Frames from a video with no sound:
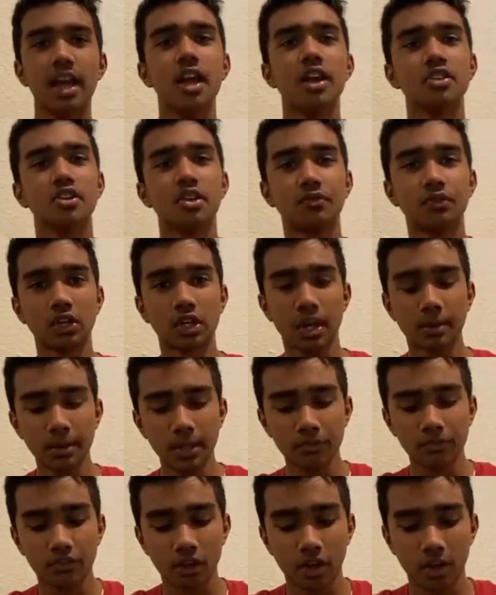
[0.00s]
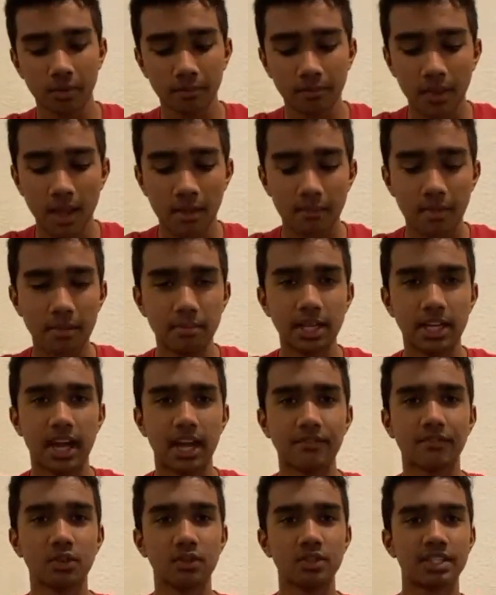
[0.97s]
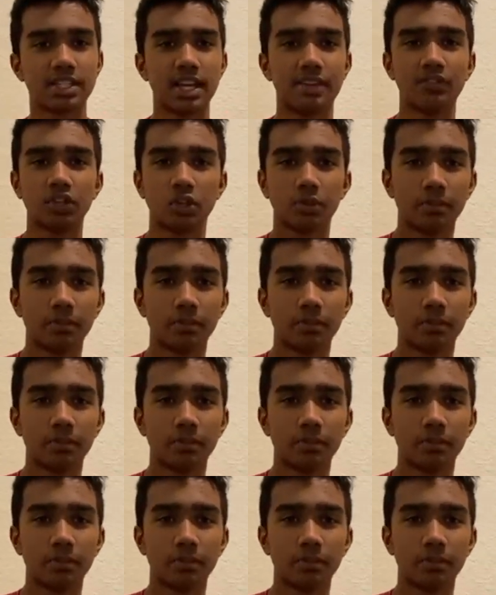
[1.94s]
So if you're coming from maybe an iPhone 7 or